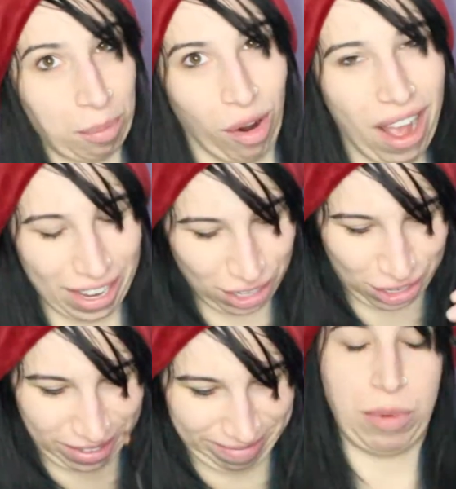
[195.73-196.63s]

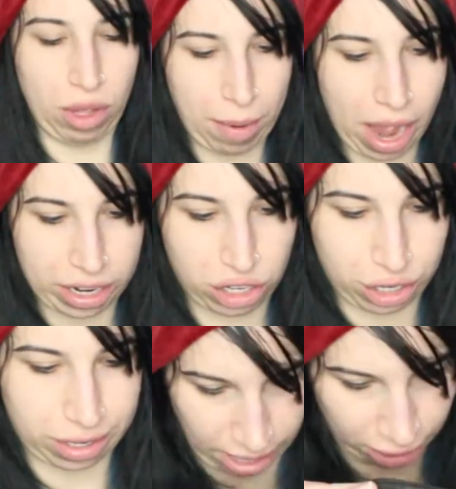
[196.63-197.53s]
brush, spoolie
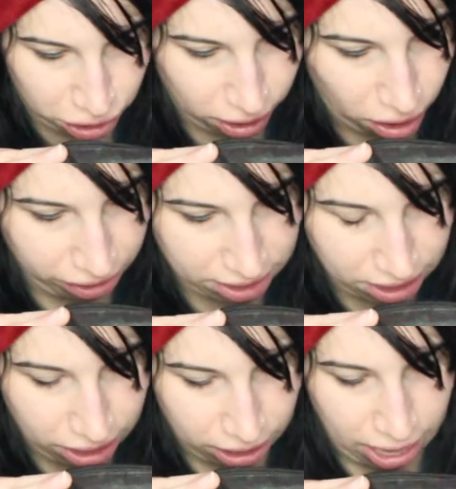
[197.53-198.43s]
brush. It's actually all
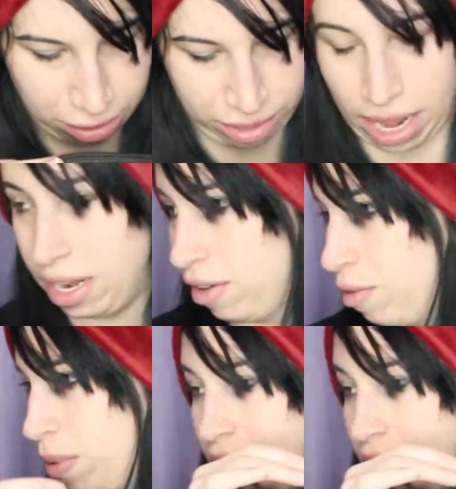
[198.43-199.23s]
that's in here. I didn't even